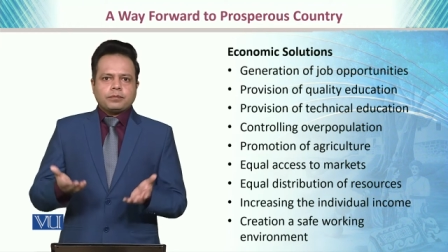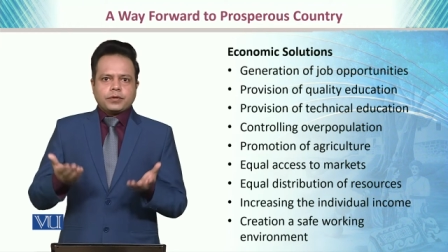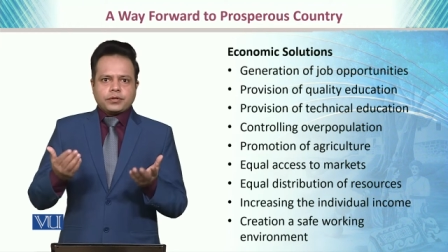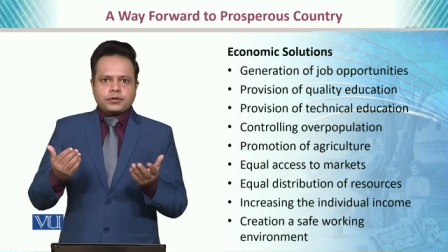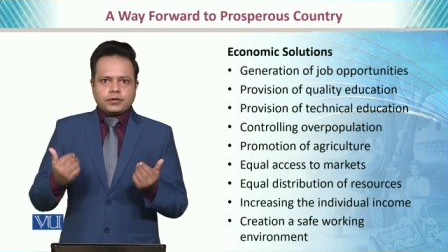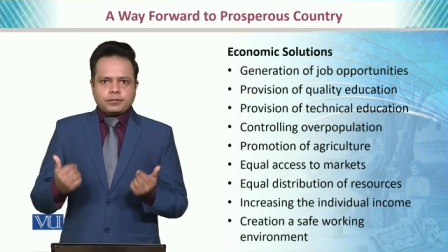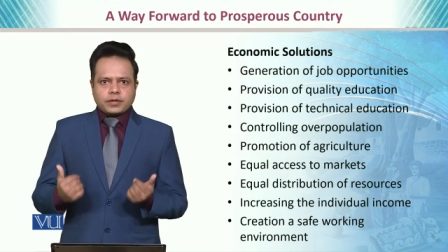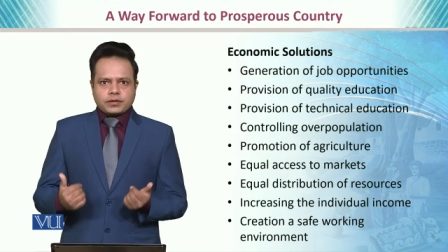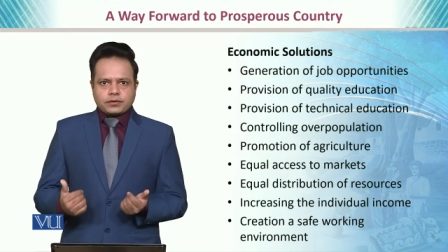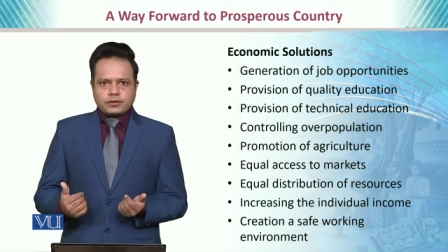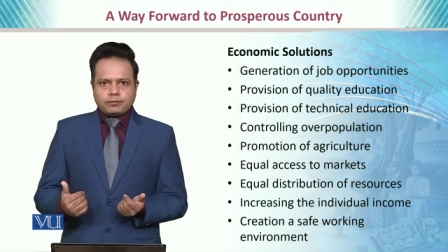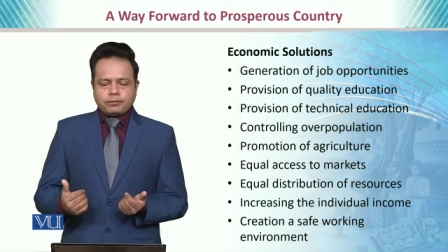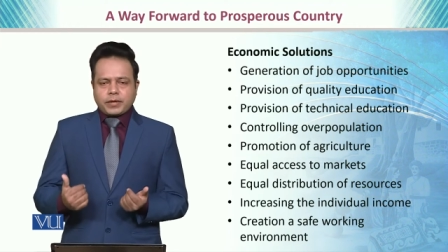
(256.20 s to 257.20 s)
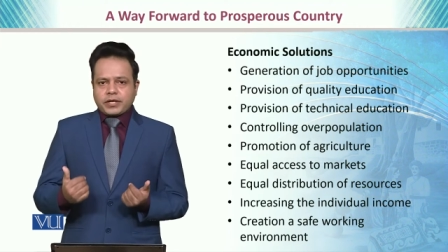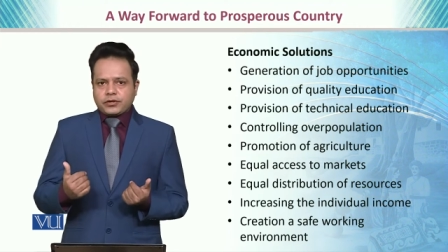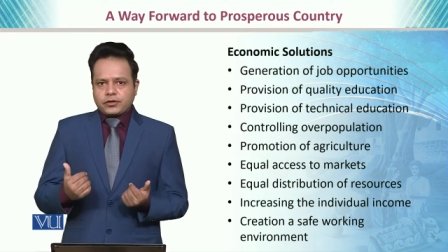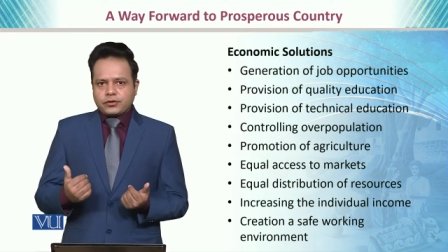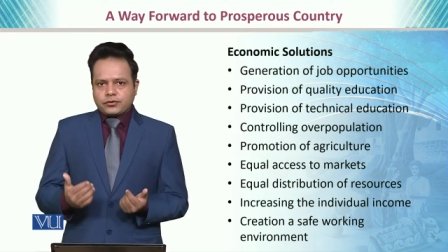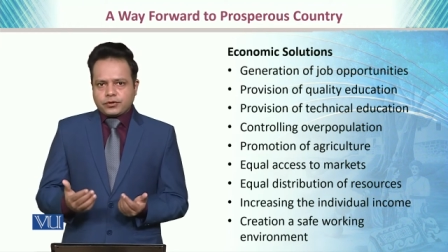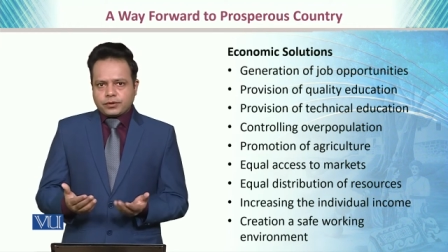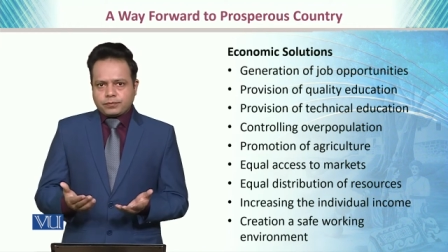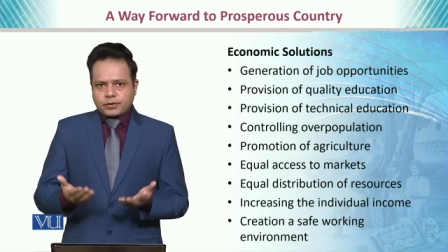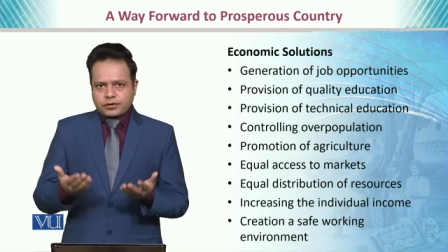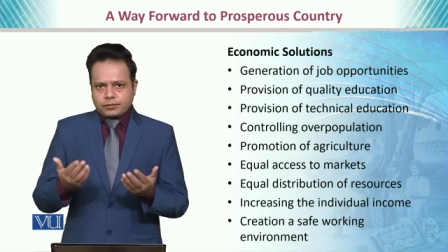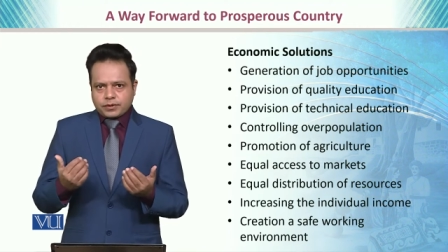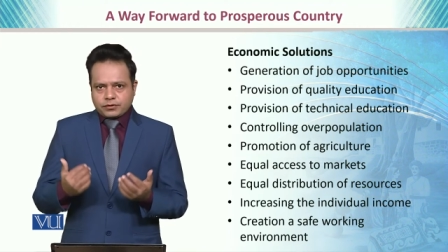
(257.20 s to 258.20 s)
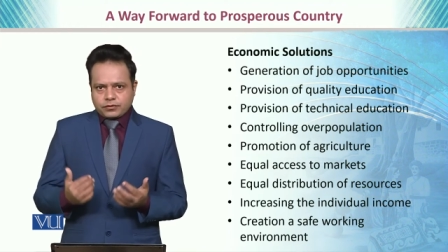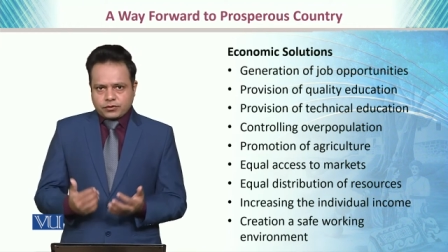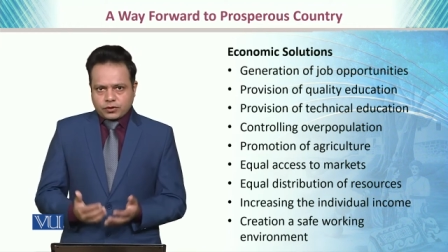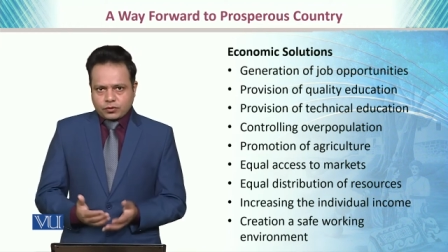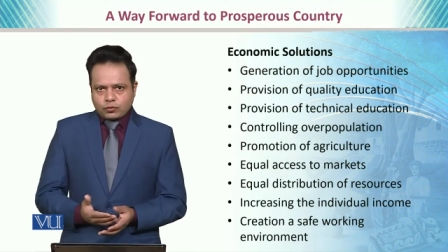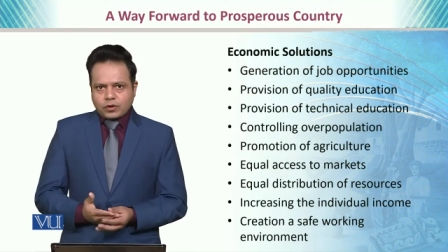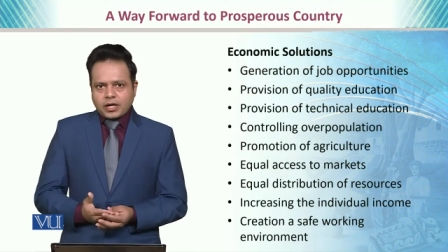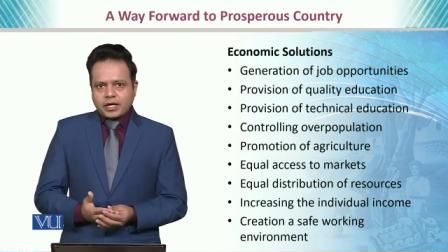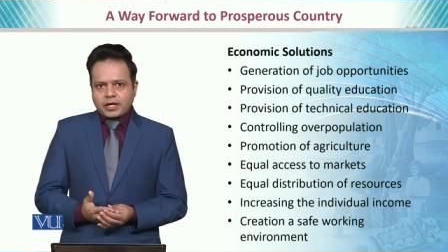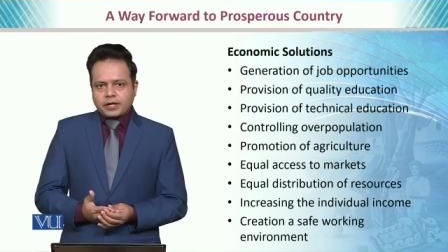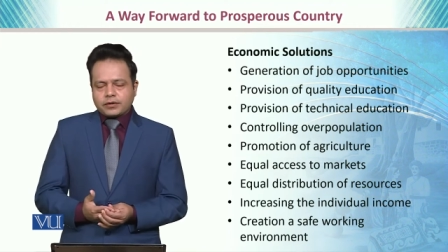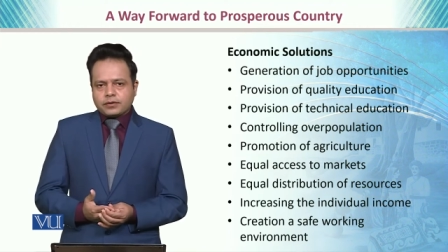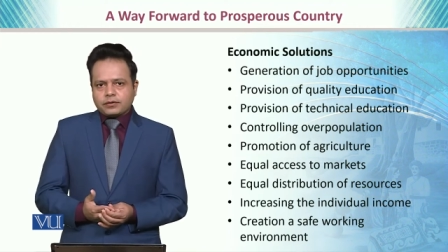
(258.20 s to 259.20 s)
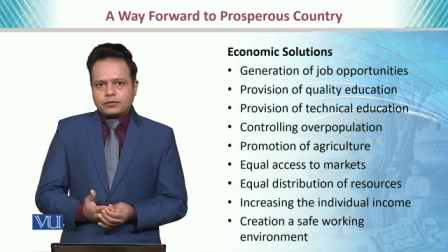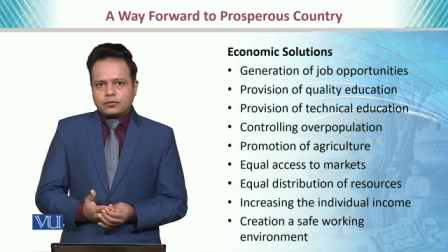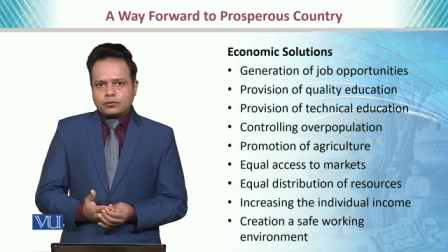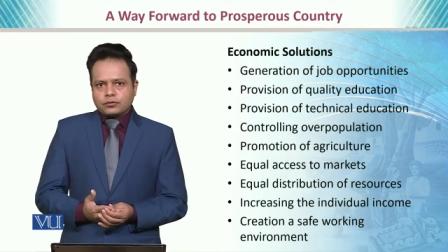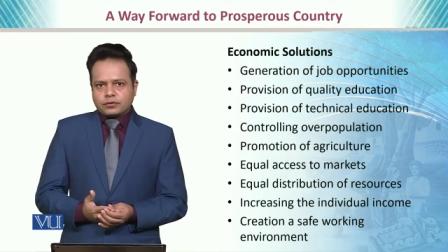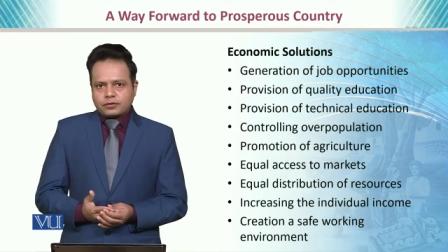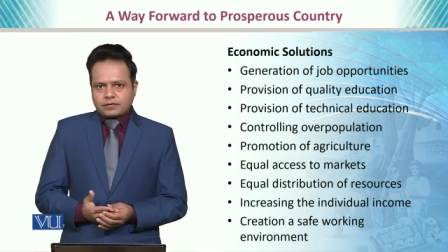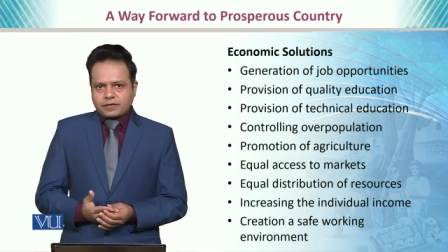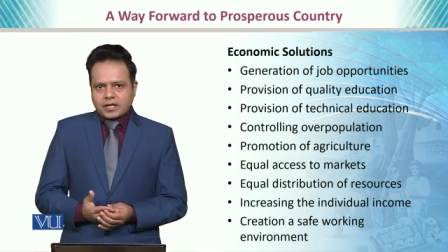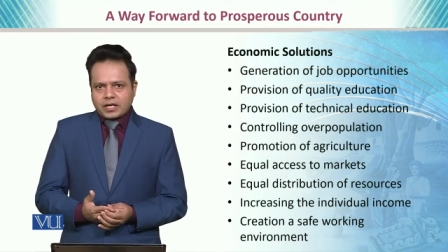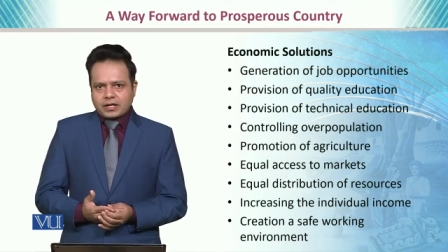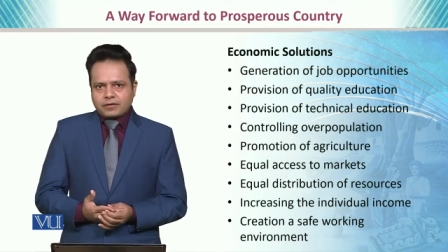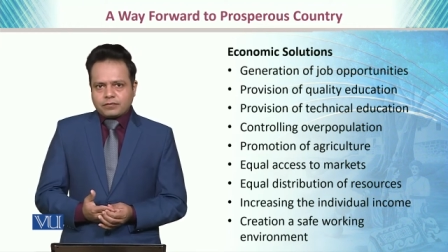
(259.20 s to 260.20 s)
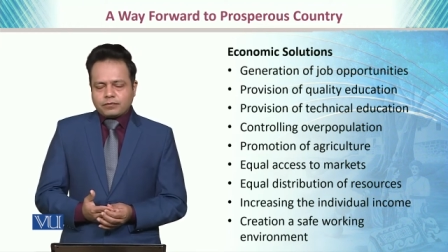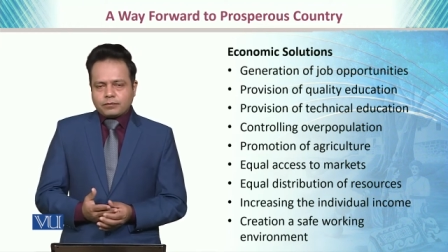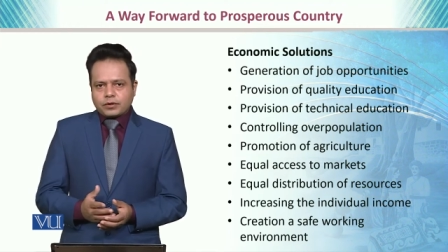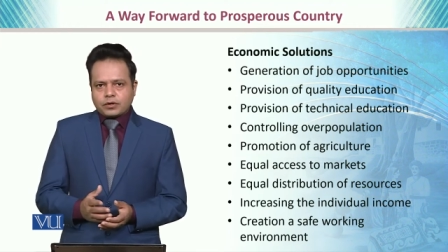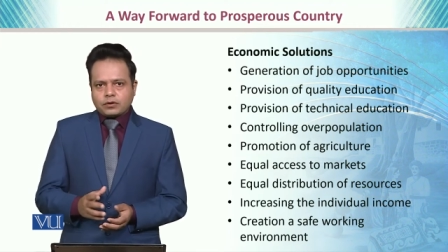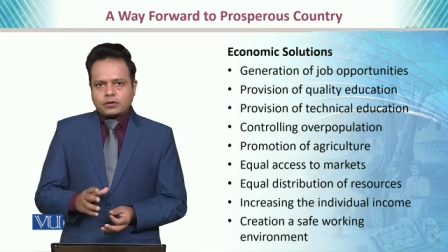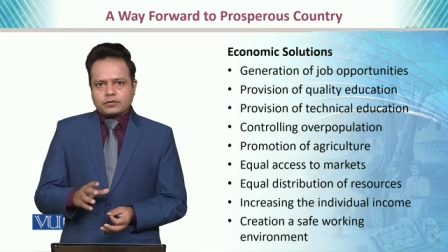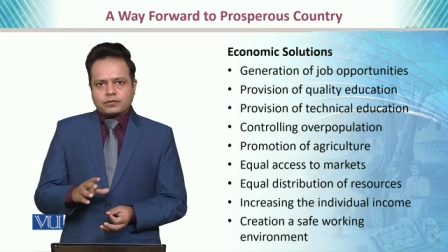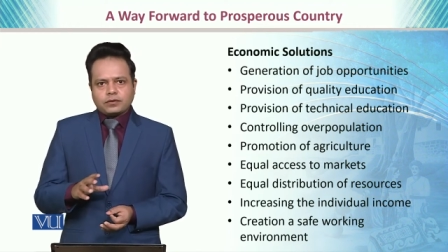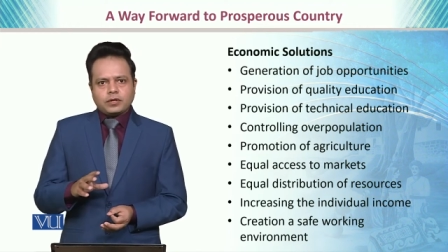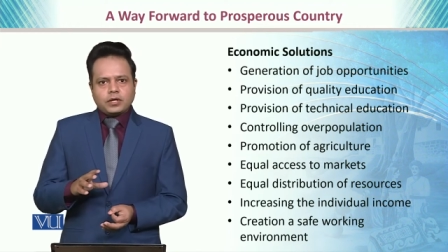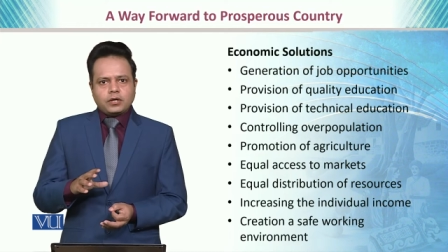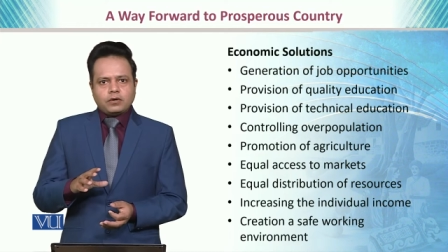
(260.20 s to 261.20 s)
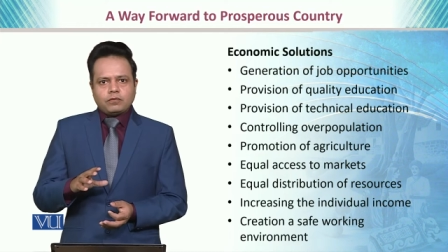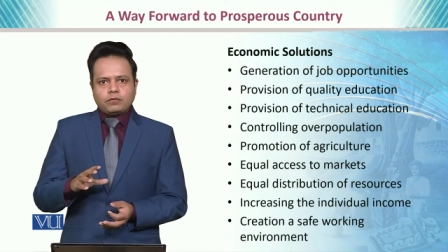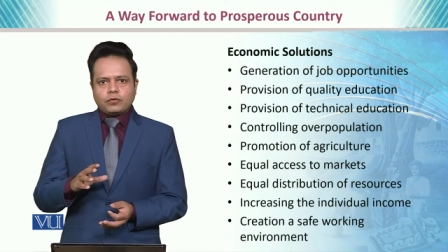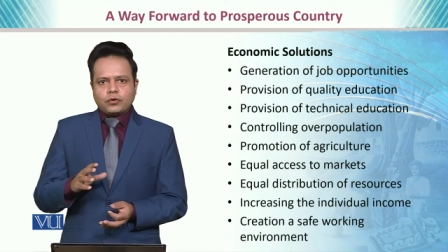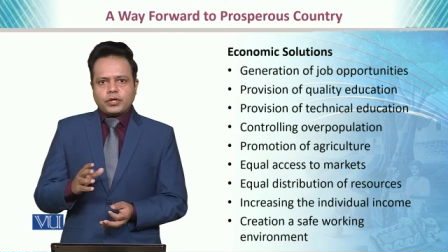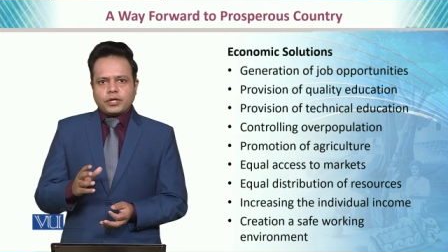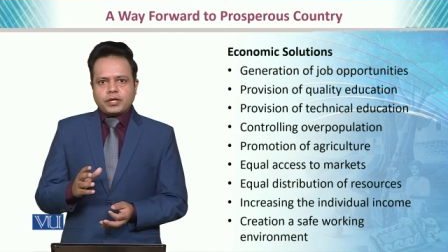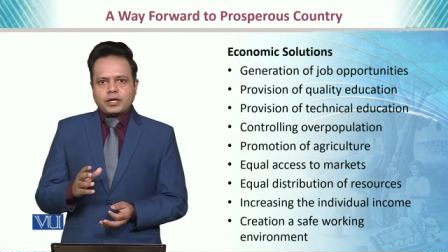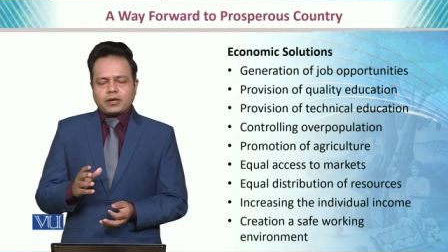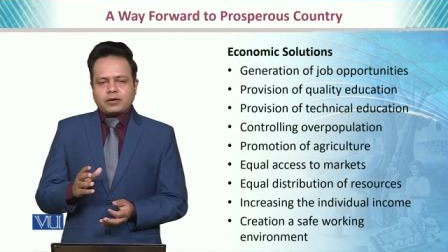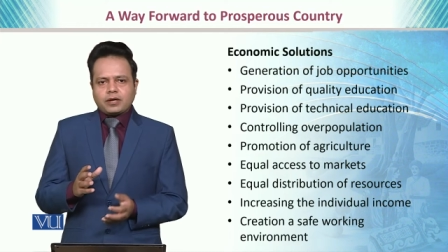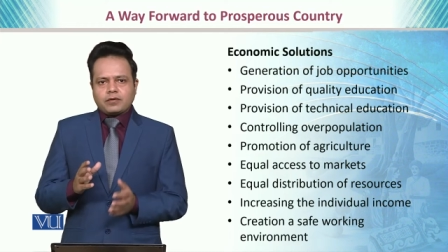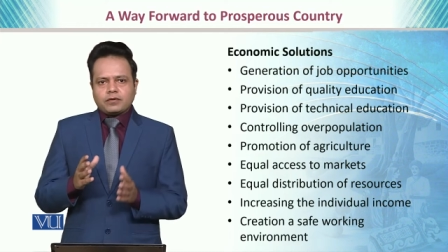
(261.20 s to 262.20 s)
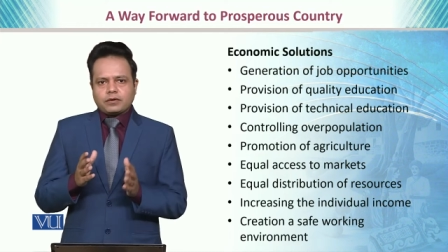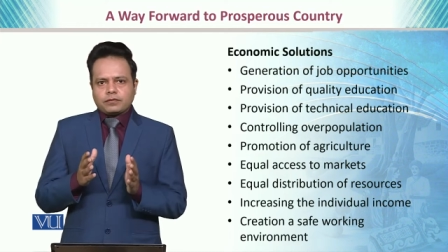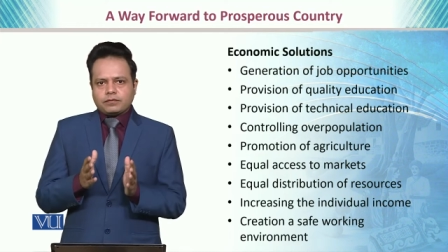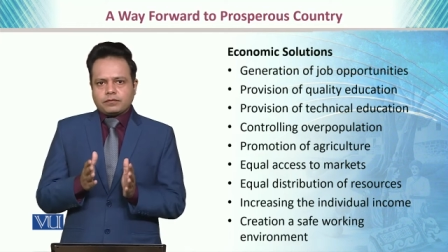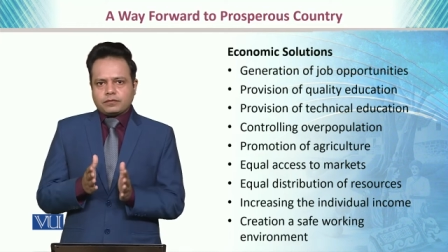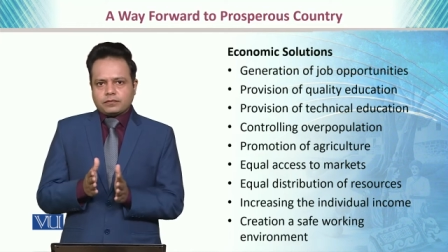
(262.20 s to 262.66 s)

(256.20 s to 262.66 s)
pretty much mandatory, pretty much required to survive because we uh, our